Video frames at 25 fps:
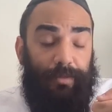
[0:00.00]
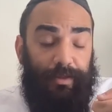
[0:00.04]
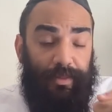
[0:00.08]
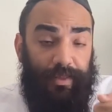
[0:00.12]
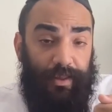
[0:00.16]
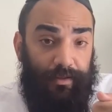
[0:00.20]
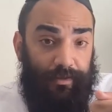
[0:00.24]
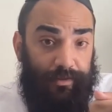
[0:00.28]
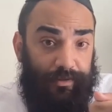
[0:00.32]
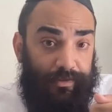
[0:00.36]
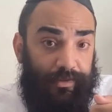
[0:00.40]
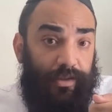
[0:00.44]
But
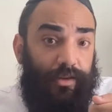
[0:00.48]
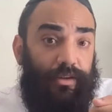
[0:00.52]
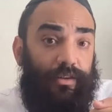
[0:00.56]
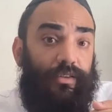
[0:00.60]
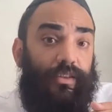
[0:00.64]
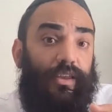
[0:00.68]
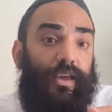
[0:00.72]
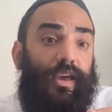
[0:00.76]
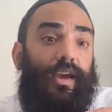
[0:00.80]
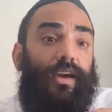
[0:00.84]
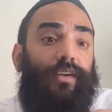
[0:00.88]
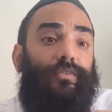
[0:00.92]
then
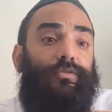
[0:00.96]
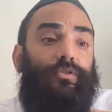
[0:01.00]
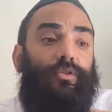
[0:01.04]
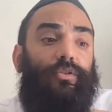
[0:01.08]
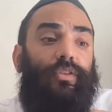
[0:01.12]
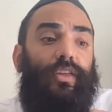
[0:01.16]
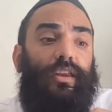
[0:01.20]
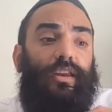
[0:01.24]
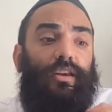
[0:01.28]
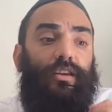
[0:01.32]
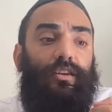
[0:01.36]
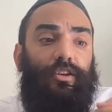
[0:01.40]
suddenly,
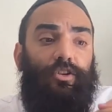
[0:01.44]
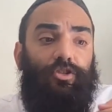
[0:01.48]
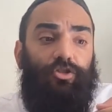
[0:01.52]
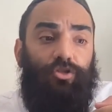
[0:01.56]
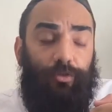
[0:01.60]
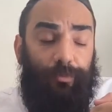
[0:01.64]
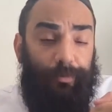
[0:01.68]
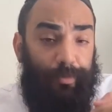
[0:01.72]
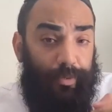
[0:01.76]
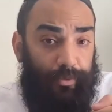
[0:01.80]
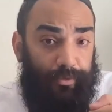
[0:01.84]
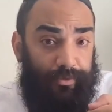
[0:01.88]
after that
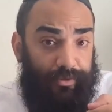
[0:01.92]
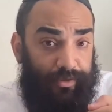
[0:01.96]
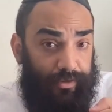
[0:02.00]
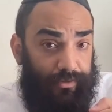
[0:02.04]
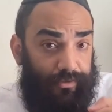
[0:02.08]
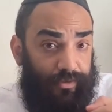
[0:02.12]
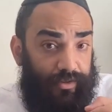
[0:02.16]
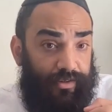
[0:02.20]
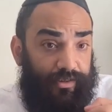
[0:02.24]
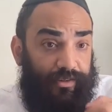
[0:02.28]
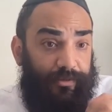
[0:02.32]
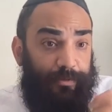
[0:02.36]
initial burst
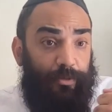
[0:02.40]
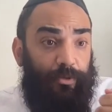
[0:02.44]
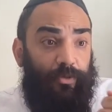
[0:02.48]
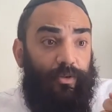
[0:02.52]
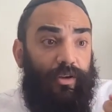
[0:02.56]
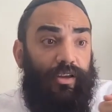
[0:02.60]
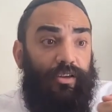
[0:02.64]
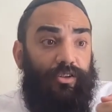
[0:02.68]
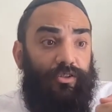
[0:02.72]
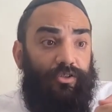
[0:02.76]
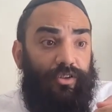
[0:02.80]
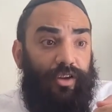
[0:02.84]
of
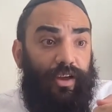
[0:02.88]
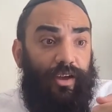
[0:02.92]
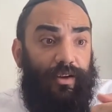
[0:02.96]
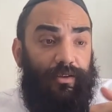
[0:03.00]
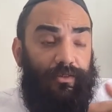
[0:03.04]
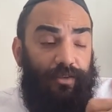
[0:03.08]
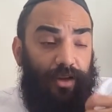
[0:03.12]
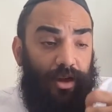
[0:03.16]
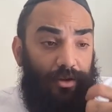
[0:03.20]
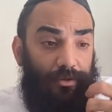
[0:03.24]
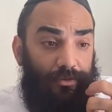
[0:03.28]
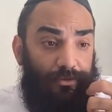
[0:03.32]
inspiration,
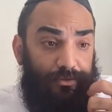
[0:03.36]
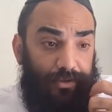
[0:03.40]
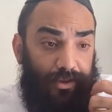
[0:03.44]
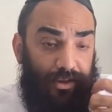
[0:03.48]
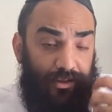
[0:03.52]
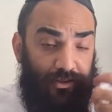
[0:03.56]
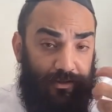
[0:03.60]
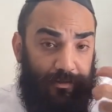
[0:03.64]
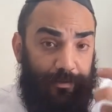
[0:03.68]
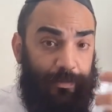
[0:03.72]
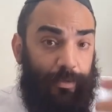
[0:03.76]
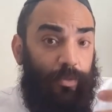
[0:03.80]
uh, of
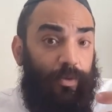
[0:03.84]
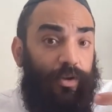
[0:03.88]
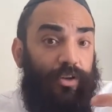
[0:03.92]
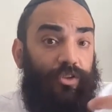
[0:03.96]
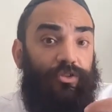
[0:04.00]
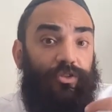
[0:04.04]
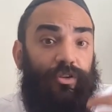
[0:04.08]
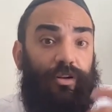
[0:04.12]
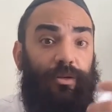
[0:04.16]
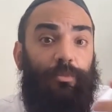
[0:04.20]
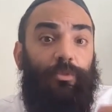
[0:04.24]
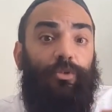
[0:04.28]

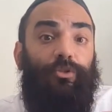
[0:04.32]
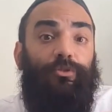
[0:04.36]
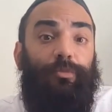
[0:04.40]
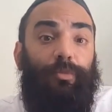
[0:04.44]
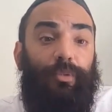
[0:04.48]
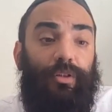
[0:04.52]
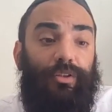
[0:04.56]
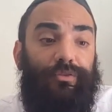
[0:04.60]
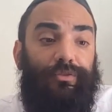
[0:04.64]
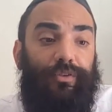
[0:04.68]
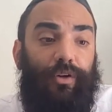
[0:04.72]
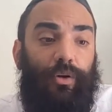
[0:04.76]
inspiration, a
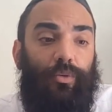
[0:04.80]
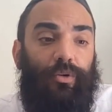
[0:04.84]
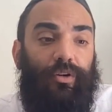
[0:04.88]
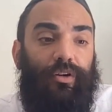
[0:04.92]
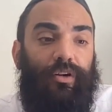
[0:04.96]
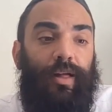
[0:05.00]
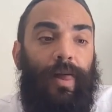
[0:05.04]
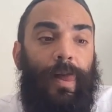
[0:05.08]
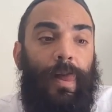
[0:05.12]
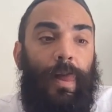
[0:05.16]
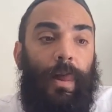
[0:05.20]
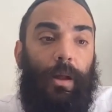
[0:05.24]
movement
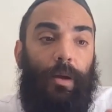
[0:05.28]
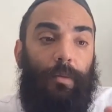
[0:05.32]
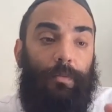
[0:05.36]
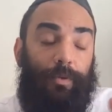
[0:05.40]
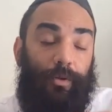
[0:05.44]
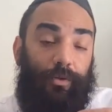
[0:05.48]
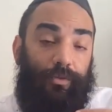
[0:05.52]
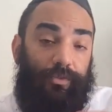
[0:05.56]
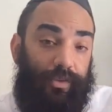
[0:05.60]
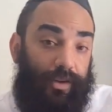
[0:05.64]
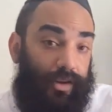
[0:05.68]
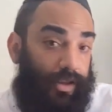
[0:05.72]
forward, a
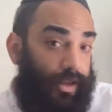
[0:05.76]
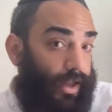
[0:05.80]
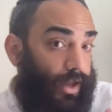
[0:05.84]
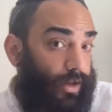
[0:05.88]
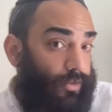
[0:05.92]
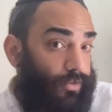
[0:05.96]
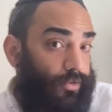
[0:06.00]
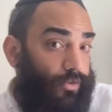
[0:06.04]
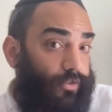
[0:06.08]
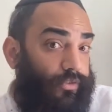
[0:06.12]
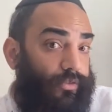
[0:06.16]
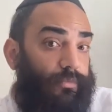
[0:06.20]
person
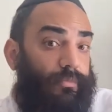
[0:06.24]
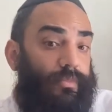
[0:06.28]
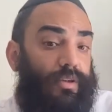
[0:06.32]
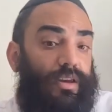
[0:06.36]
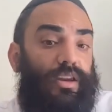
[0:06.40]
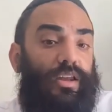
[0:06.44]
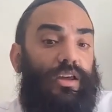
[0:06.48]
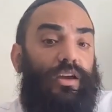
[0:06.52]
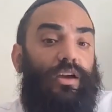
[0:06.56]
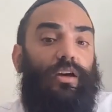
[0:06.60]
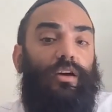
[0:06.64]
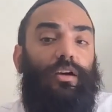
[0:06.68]
encounters a
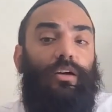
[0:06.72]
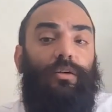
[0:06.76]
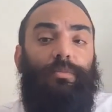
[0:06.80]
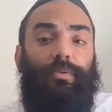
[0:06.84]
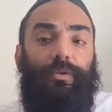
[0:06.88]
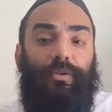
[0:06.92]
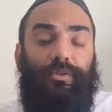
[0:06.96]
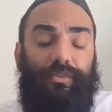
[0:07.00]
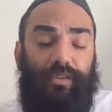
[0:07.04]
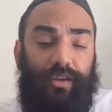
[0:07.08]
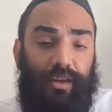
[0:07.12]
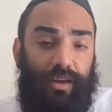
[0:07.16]
mania, a
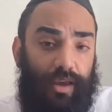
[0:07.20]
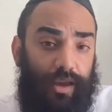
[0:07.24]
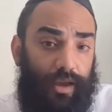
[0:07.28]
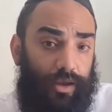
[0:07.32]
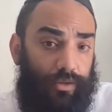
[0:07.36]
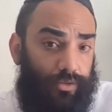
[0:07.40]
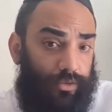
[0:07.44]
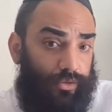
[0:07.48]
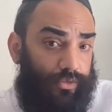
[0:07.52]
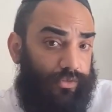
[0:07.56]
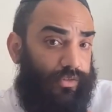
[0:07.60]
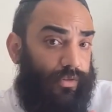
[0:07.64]
person
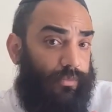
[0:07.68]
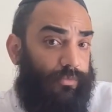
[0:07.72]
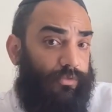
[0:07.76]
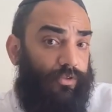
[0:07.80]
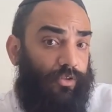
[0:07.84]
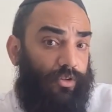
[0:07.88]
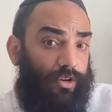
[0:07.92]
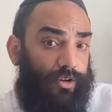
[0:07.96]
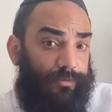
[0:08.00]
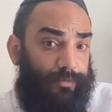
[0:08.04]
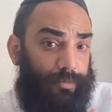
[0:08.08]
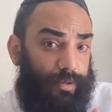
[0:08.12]
encounters some
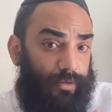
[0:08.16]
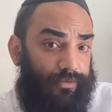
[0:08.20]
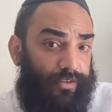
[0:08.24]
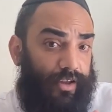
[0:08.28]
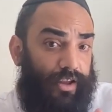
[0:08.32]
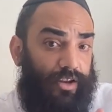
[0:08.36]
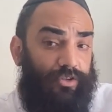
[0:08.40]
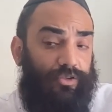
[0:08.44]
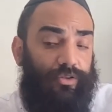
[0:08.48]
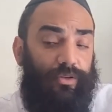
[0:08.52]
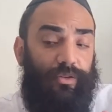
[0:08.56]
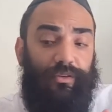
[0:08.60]
sort of
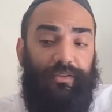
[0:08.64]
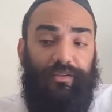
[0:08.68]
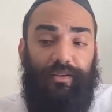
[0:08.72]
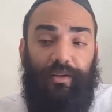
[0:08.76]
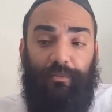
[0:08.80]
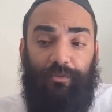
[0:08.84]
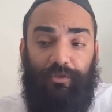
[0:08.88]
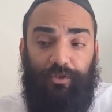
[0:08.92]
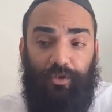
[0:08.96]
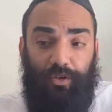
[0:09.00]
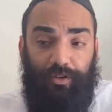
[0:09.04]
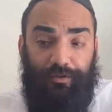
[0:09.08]
prevention,
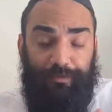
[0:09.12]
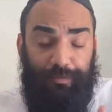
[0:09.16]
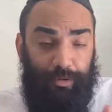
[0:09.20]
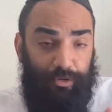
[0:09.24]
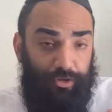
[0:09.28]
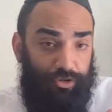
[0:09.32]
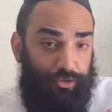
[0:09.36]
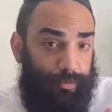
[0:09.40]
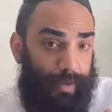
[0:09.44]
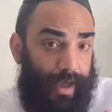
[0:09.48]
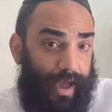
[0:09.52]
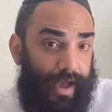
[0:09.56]
some sort of
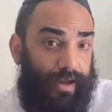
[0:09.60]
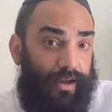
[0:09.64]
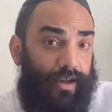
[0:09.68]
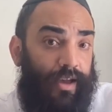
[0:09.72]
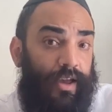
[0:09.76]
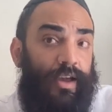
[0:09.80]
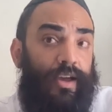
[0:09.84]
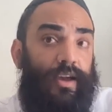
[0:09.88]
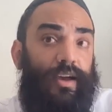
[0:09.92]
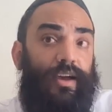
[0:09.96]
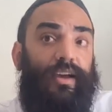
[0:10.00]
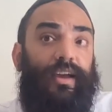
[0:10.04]
pushback
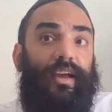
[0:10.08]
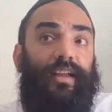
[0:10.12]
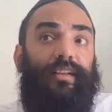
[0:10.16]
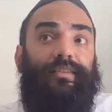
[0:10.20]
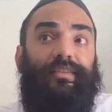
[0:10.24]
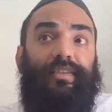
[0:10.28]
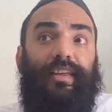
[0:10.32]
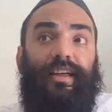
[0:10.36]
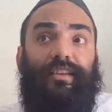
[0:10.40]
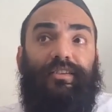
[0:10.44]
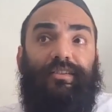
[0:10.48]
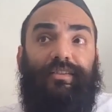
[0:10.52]

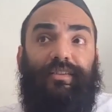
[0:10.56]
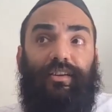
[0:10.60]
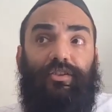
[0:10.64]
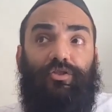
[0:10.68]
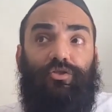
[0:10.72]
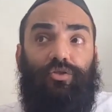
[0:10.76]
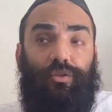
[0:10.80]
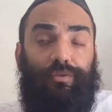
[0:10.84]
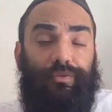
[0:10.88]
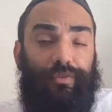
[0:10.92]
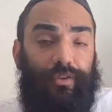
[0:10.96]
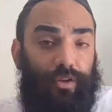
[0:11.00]
against that
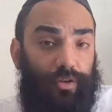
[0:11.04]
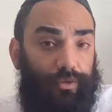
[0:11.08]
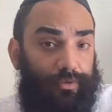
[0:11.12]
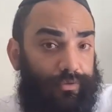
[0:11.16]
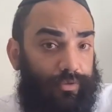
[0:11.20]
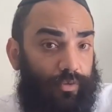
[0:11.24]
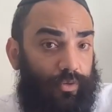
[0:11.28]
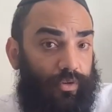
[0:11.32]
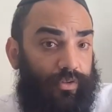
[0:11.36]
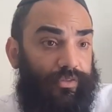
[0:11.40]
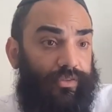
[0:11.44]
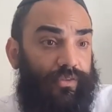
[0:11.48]
centrifugal
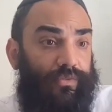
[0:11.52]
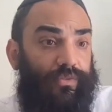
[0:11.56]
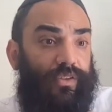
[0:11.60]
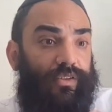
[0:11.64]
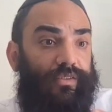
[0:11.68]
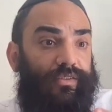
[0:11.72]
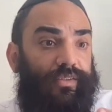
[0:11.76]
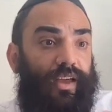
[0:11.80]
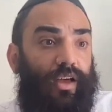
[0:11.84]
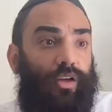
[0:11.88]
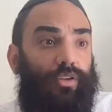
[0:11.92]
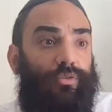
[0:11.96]
force of
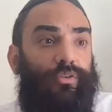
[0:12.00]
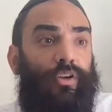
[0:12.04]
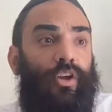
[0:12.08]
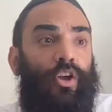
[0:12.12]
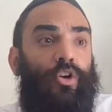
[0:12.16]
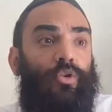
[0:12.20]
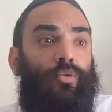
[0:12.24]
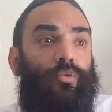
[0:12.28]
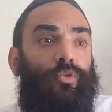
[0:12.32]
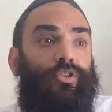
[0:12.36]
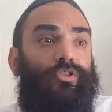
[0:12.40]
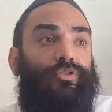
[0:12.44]
the self,
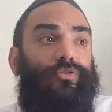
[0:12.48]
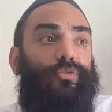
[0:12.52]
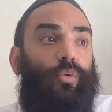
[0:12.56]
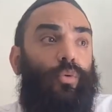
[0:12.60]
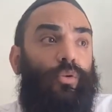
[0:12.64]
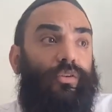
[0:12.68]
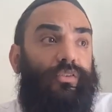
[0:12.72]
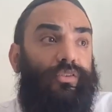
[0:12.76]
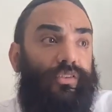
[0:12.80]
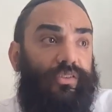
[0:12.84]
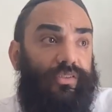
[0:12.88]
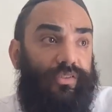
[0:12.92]
which
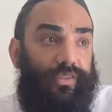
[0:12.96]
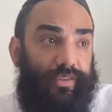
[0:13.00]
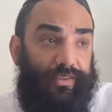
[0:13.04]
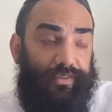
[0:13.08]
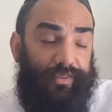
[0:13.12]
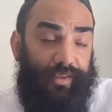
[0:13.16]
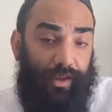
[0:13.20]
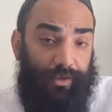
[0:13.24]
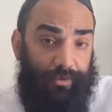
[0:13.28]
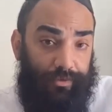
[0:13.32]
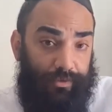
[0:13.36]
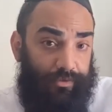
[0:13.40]
forces the
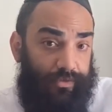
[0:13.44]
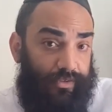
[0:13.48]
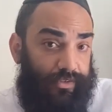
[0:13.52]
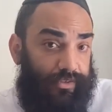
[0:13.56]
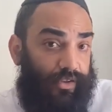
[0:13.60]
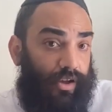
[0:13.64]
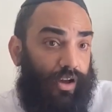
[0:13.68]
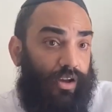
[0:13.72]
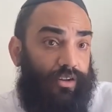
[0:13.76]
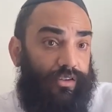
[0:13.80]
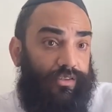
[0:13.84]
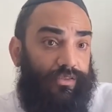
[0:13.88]
self, if
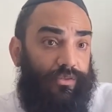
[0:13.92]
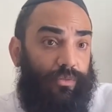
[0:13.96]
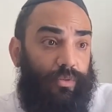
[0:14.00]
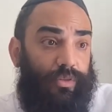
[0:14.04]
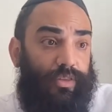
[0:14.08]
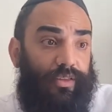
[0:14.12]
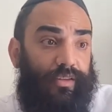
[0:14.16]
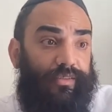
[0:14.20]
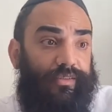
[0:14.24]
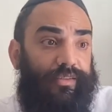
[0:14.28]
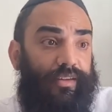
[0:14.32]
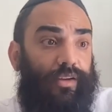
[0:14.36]
it's honest
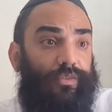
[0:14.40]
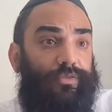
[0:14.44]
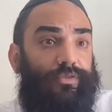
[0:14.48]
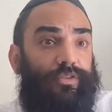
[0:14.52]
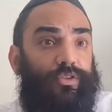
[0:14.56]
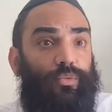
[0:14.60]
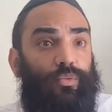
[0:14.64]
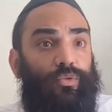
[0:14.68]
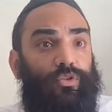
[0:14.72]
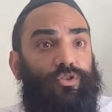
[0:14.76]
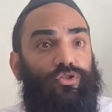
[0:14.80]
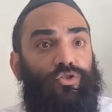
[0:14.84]
with itself,
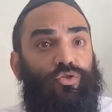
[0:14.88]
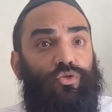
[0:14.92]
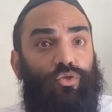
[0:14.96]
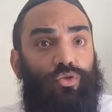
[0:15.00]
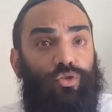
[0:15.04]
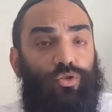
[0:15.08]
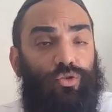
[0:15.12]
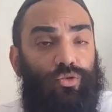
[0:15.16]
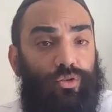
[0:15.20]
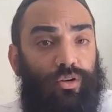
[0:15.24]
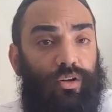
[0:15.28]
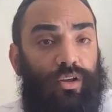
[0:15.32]
to
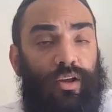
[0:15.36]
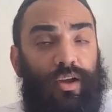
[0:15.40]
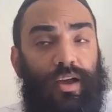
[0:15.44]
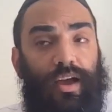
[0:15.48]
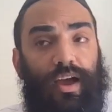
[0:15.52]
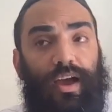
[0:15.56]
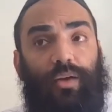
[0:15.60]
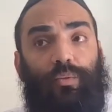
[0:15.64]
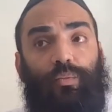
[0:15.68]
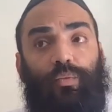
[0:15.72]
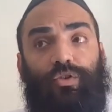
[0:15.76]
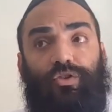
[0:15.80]
return
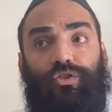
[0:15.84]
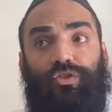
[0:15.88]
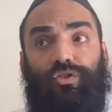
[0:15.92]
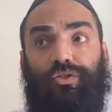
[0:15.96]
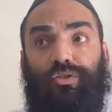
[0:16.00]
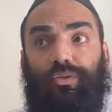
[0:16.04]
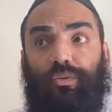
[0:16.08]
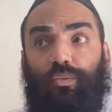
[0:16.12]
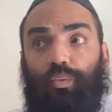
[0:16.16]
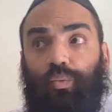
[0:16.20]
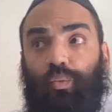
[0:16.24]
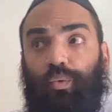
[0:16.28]
and
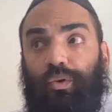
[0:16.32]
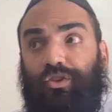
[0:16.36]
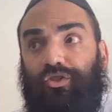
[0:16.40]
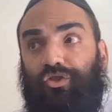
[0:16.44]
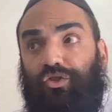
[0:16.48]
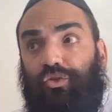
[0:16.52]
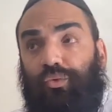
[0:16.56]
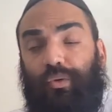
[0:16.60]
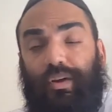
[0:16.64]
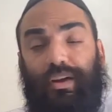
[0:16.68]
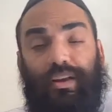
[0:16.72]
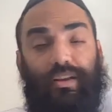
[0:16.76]

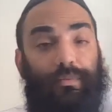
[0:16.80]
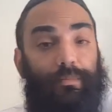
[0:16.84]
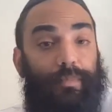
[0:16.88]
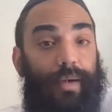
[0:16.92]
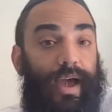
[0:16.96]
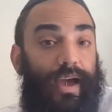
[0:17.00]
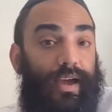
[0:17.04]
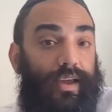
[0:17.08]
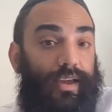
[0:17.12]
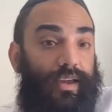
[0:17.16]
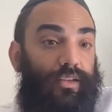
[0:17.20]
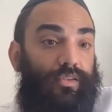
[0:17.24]
retreat
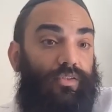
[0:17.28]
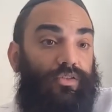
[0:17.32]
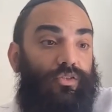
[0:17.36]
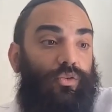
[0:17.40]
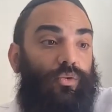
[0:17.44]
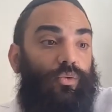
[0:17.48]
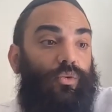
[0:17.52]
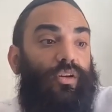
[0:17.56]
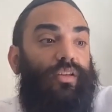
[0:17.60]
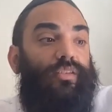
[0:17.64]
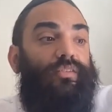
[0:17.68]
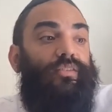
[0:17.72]
back
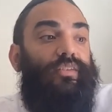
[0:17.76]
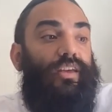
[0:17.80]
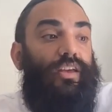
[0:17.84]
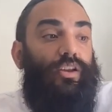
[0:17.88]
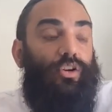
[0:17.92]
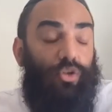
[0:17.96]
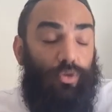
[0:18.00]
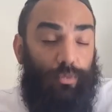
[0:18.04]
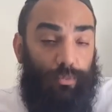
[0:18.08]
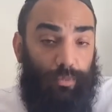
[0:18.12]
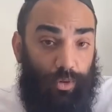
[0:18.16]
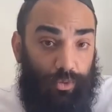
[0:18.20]
into its
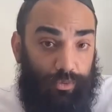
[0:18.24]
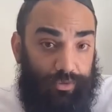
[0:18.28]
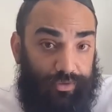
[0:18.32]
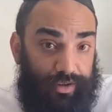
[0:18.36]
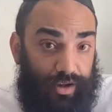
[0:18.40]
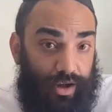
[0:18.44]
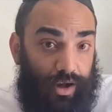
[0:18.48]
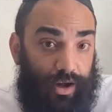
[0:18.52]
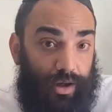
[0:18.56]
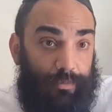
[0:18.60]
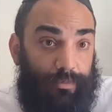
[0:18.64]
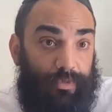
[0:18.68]

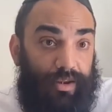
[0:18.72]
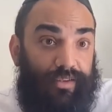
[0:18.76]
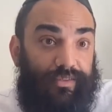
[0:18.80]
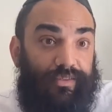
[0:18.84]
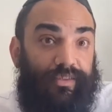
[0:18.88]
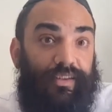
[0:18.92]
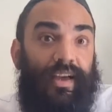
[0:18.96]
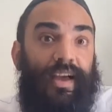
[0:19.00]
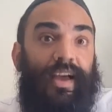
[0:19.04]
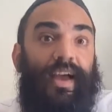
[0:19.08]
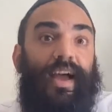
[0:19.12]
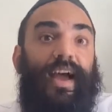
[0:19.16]
innermost
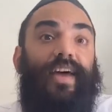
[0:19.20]
calmness.